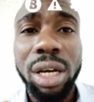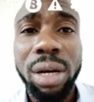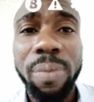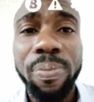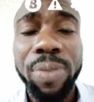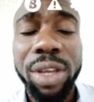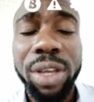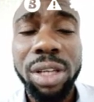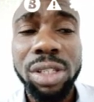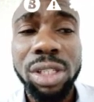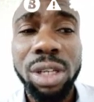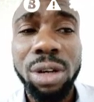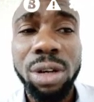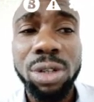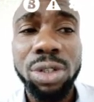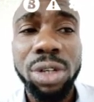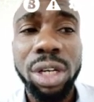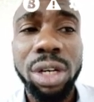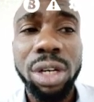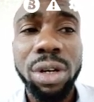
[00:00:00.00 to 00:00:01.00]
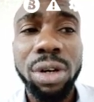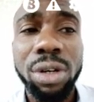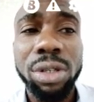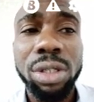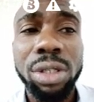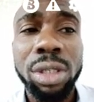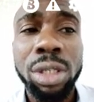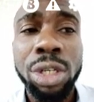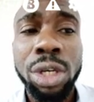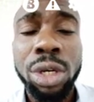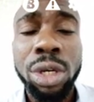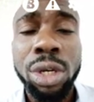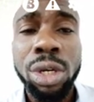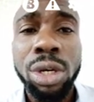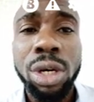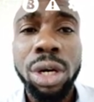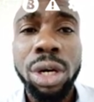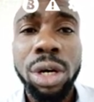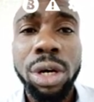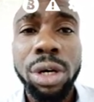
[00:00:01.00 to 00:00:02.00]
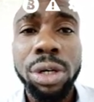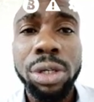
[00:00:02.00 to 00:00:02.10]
a sell trade on